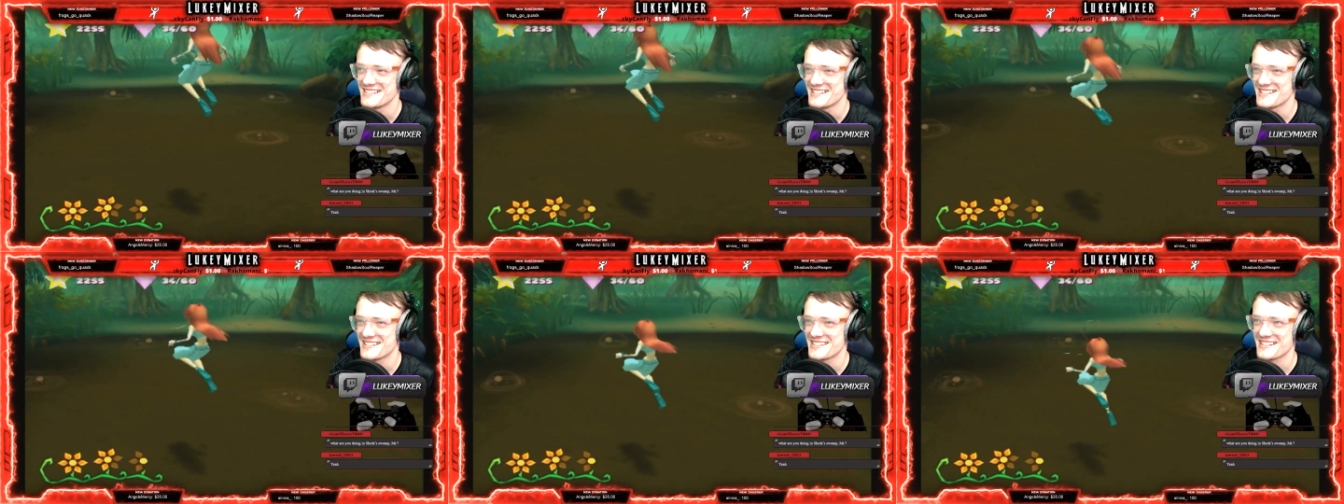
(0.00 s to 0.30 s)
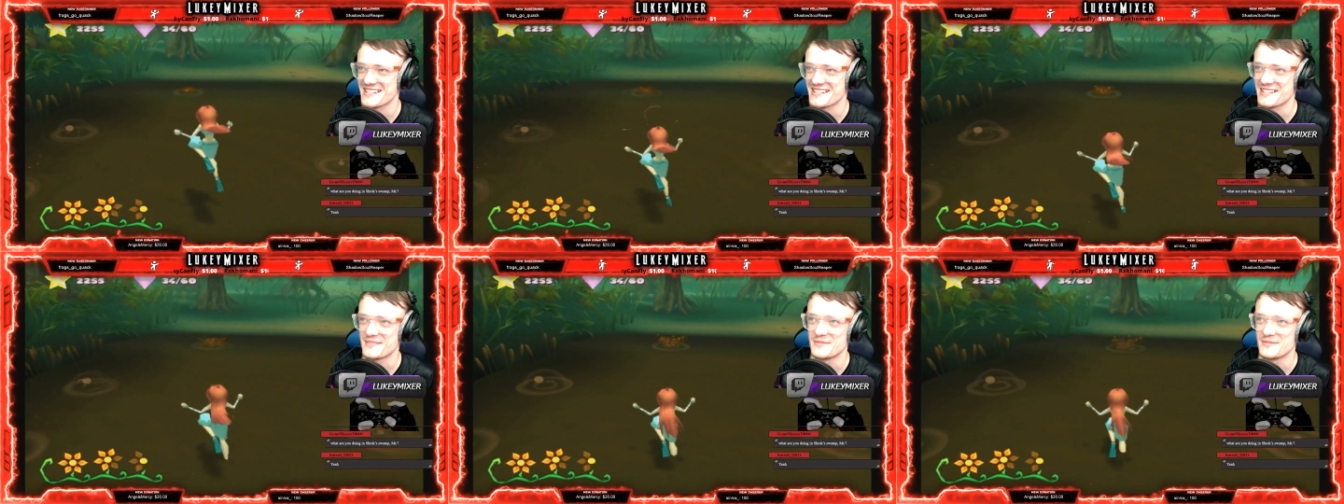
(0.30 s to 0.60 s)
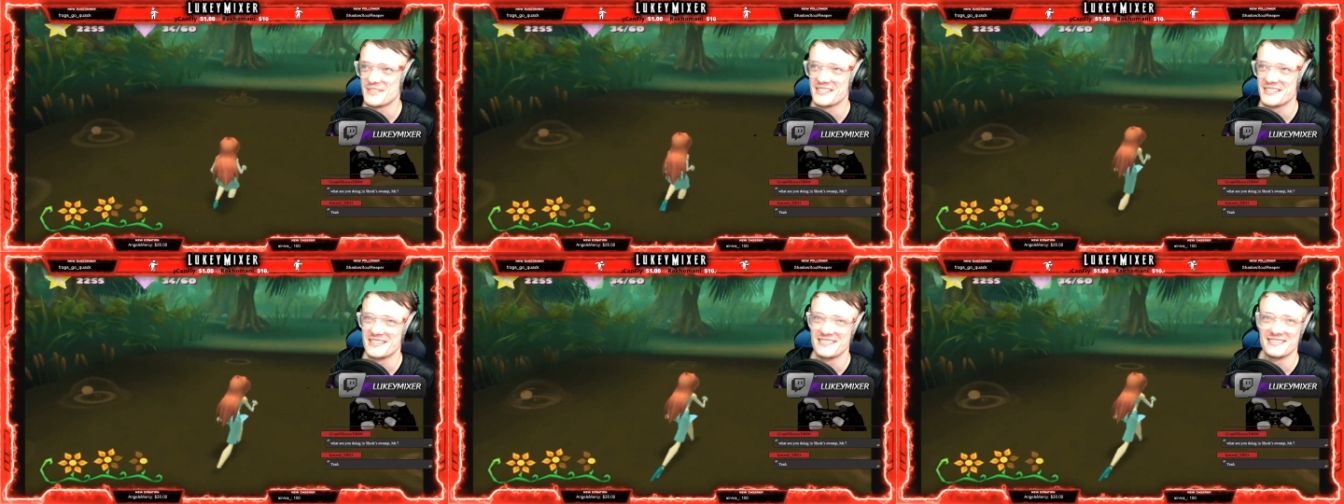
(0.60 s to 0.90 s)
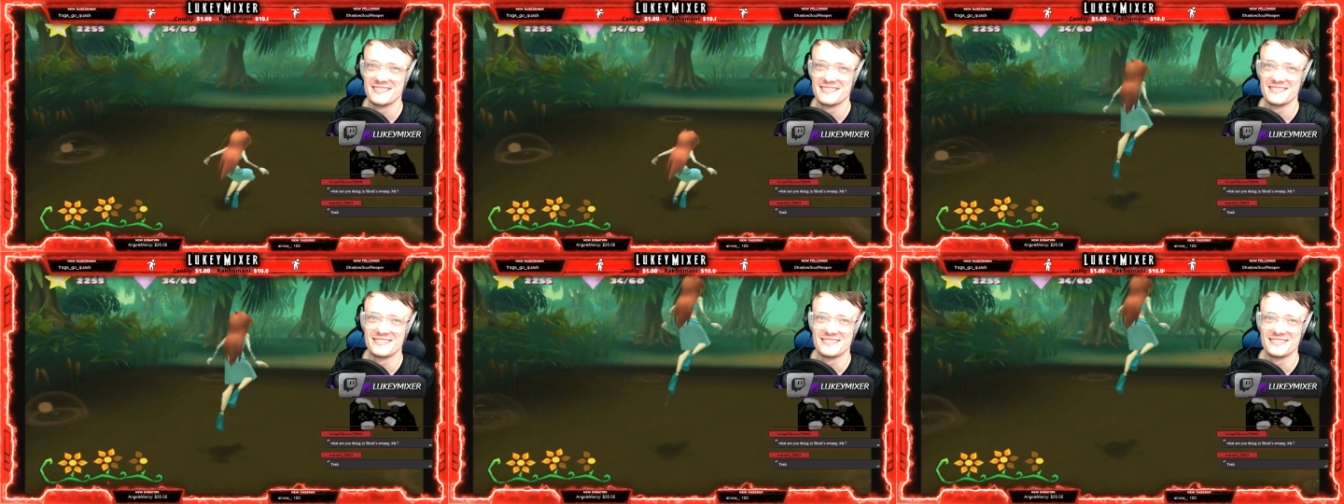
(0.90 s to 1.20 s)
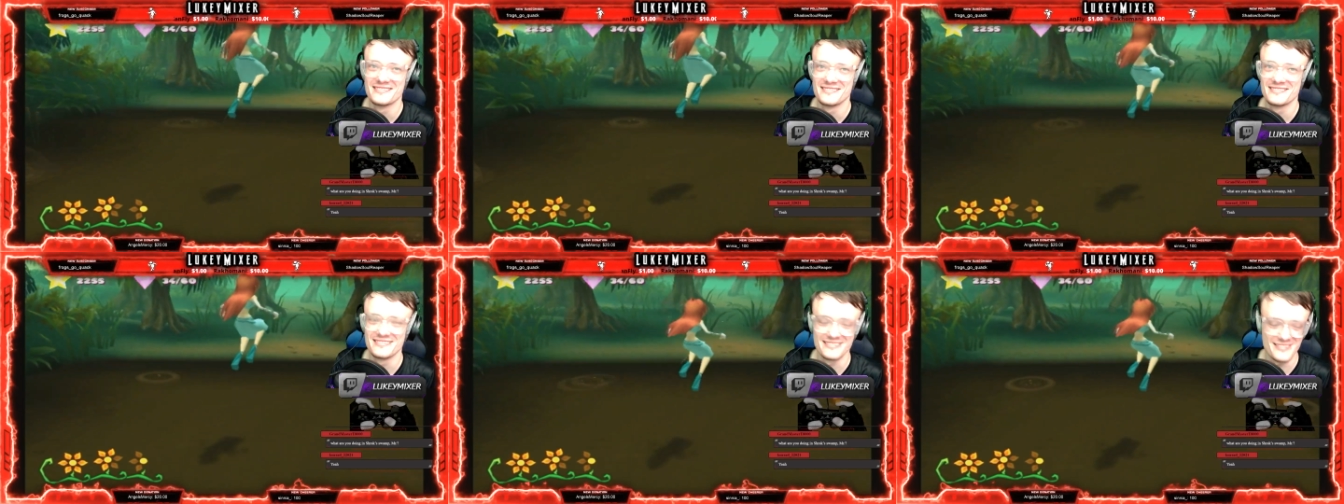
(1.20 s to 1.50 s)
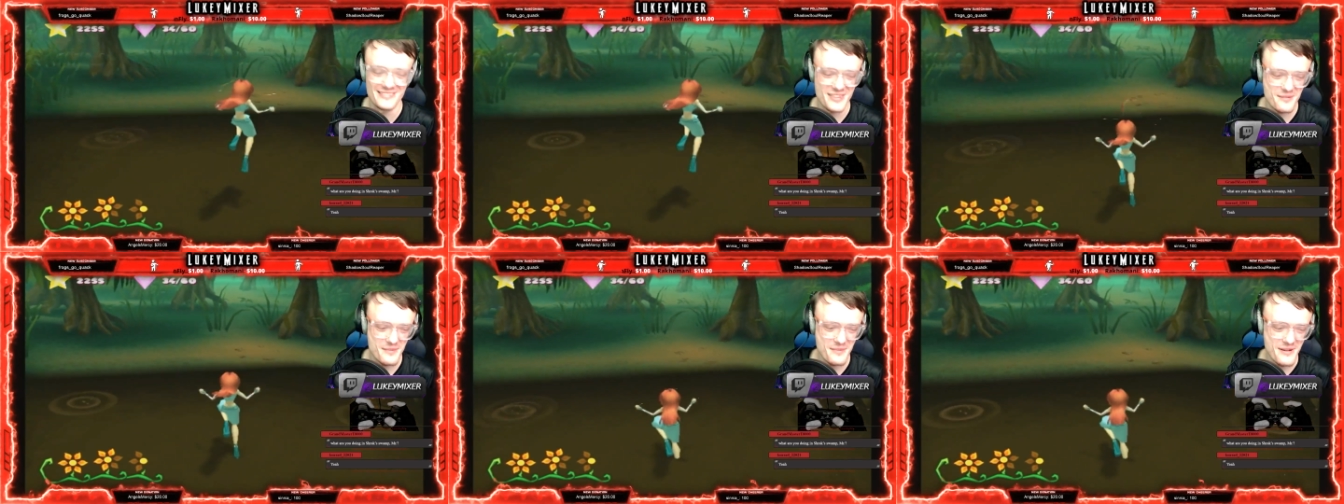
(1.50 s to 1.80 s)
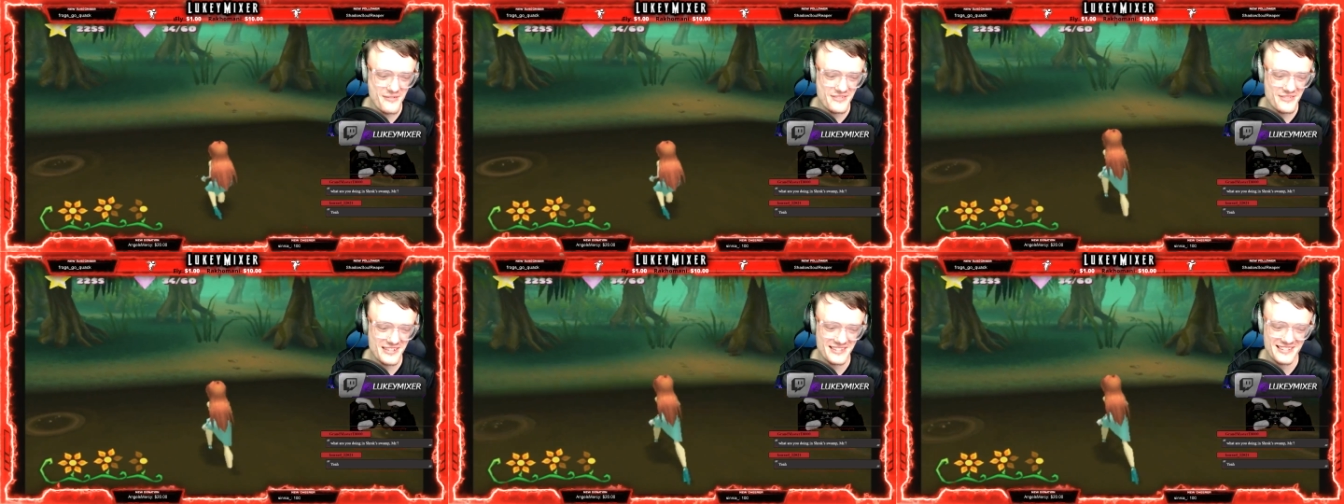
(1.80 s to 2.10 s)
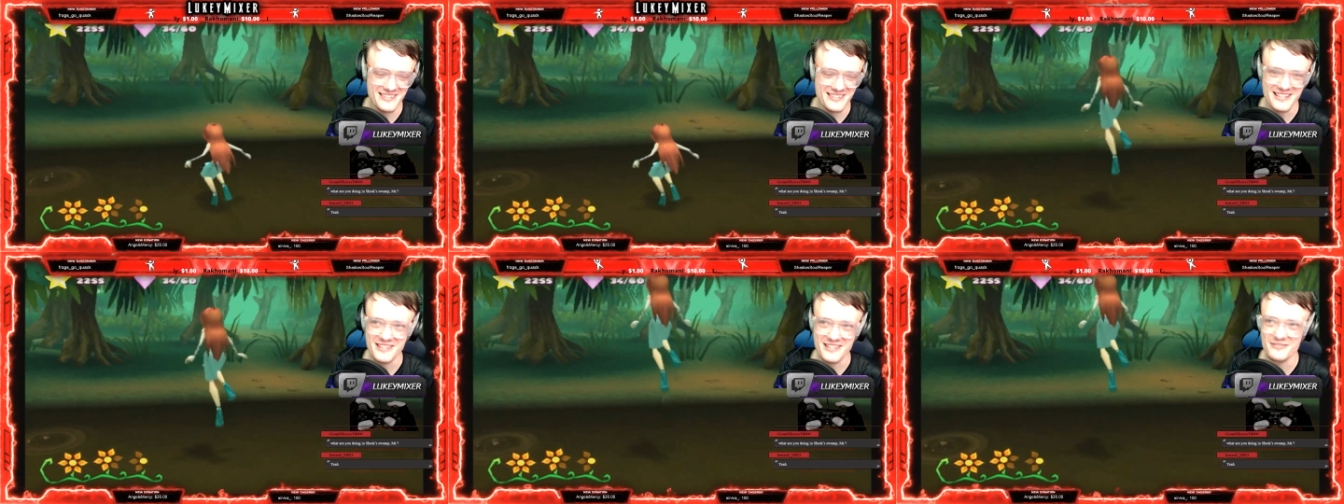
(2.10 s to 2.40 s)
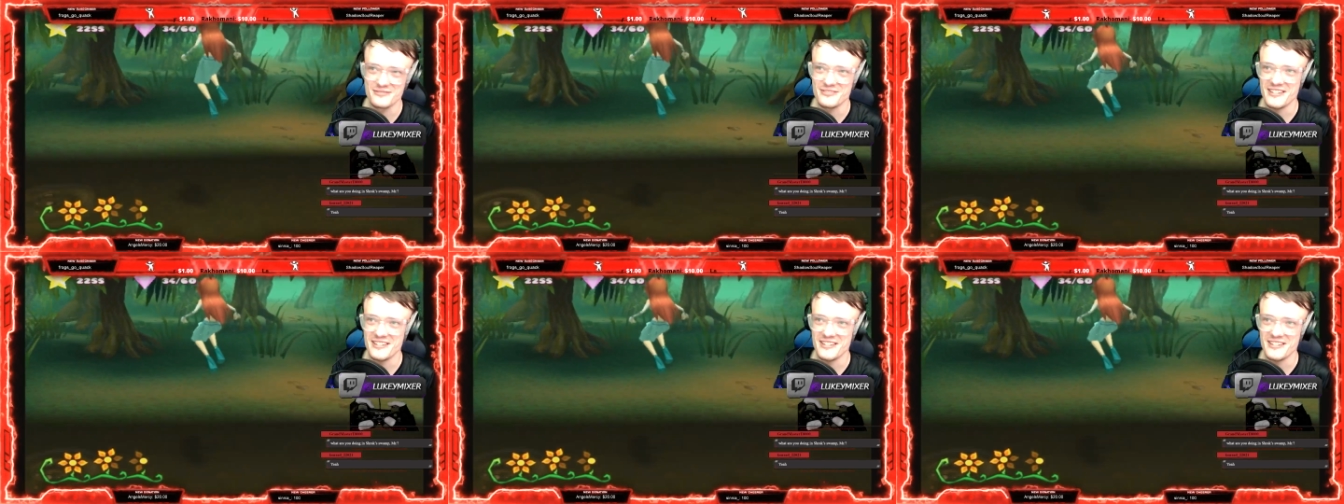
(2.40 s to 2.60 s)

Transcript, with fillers: Damn. You both said the same thing.